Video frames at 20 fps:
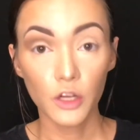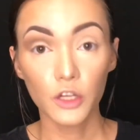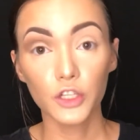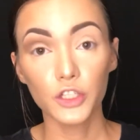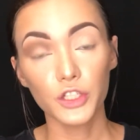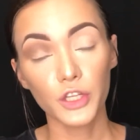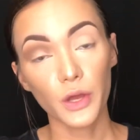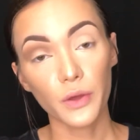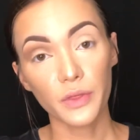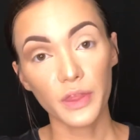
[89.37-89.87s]

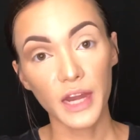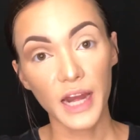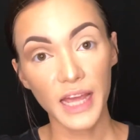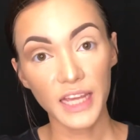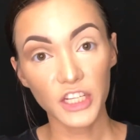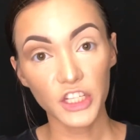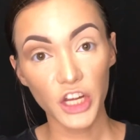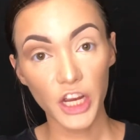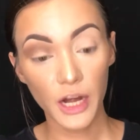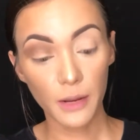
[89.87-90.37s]
So the
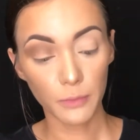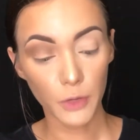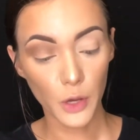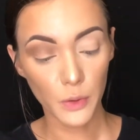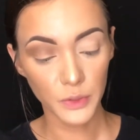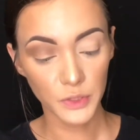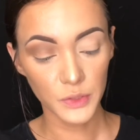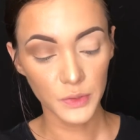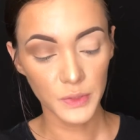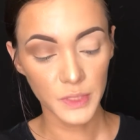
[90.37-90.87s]
next shade I'm
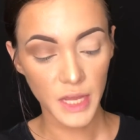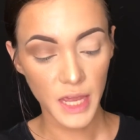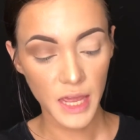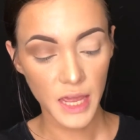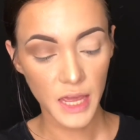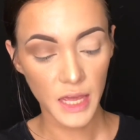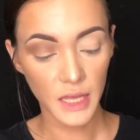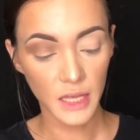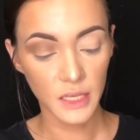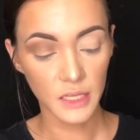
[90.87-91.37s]
going to
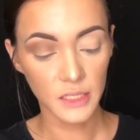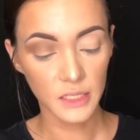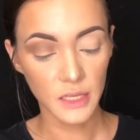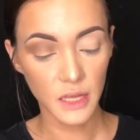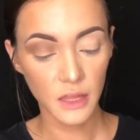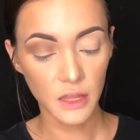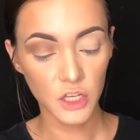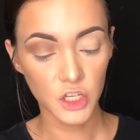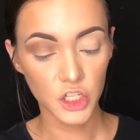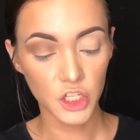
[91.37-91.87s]
take is
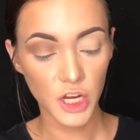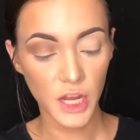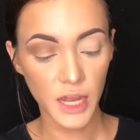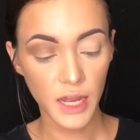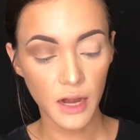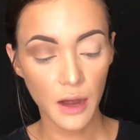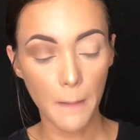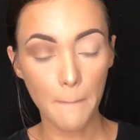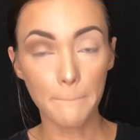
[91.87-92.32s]
the shade